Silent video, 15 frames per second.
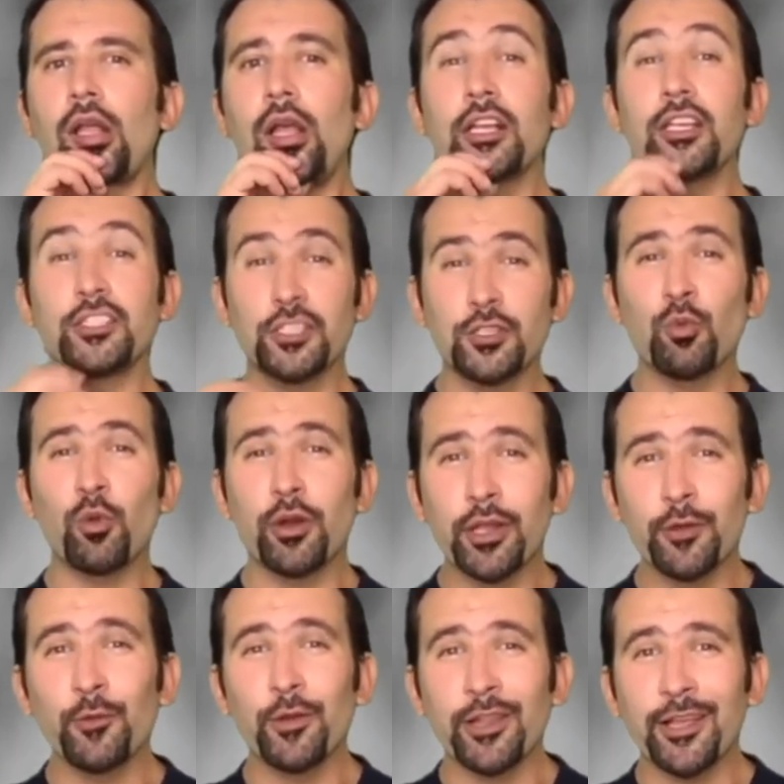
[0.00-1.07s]
because it's
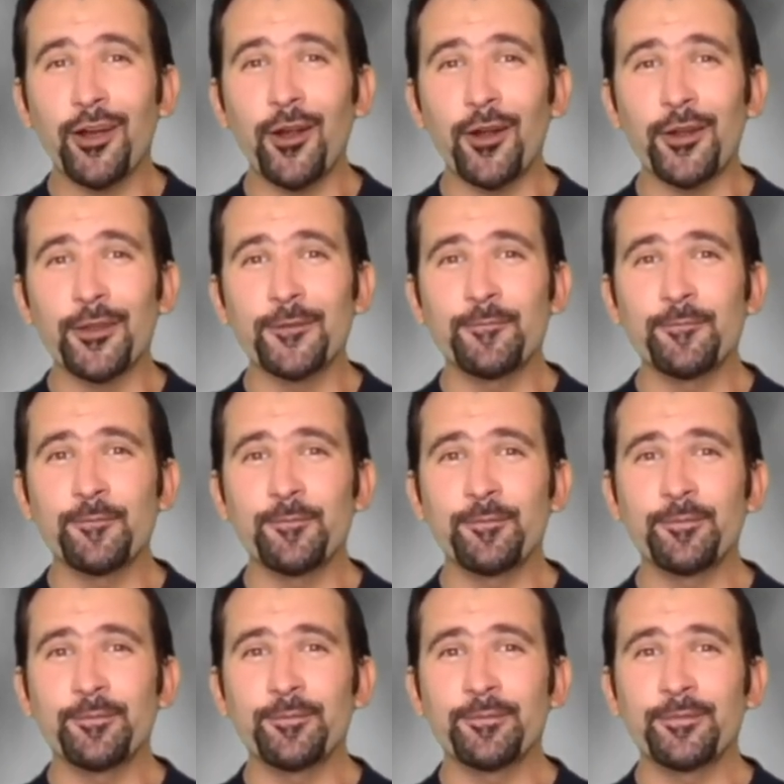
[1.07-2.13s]
working really hard.
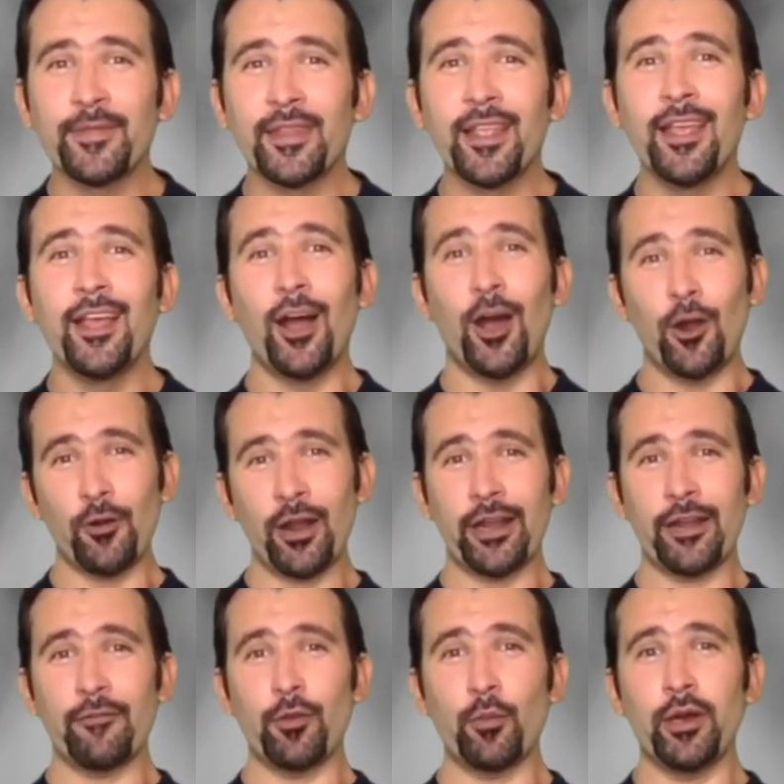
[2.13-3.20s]
All right,
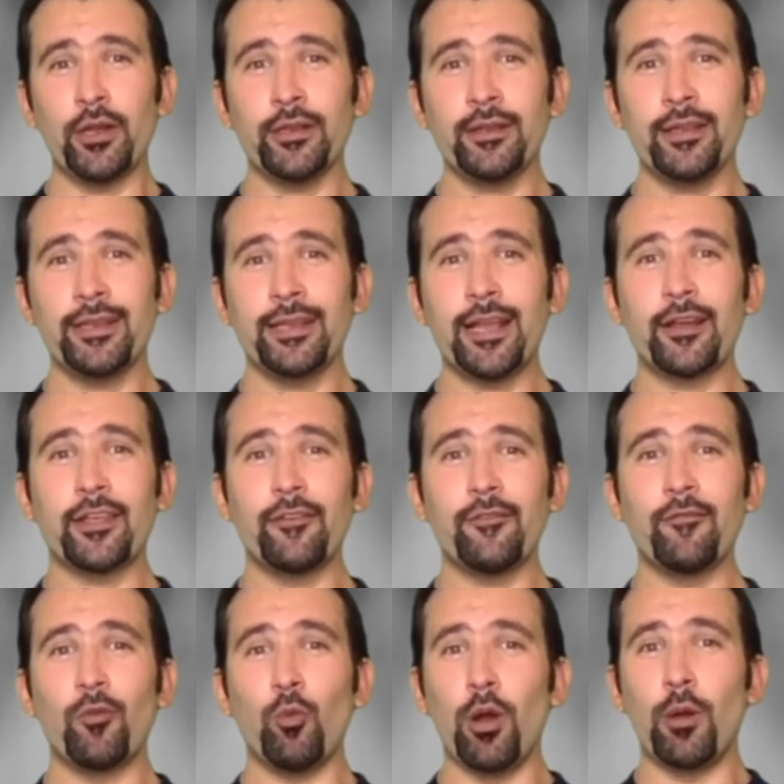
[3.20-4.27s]
everyone. Now give
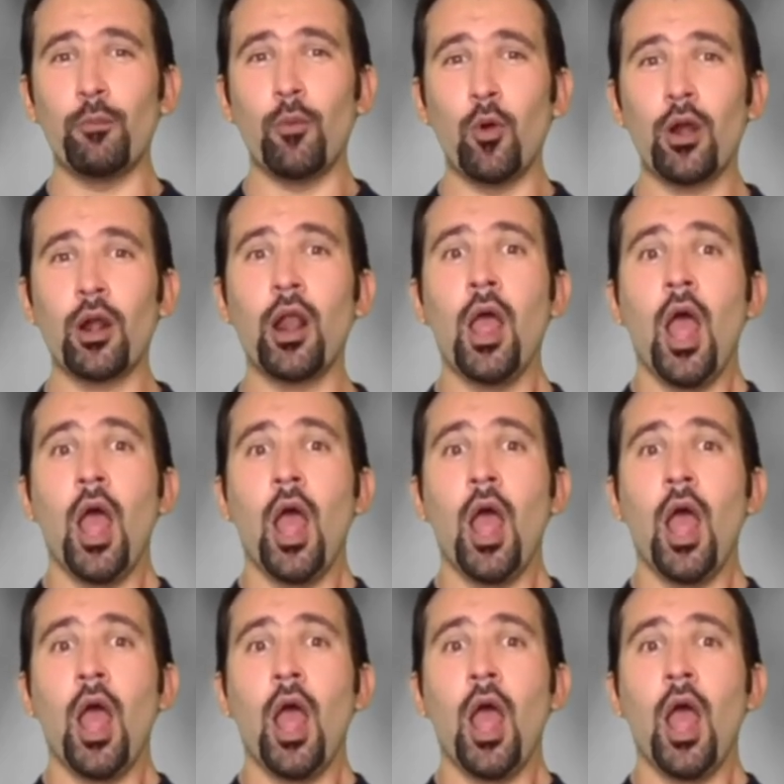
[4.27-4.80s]
one more.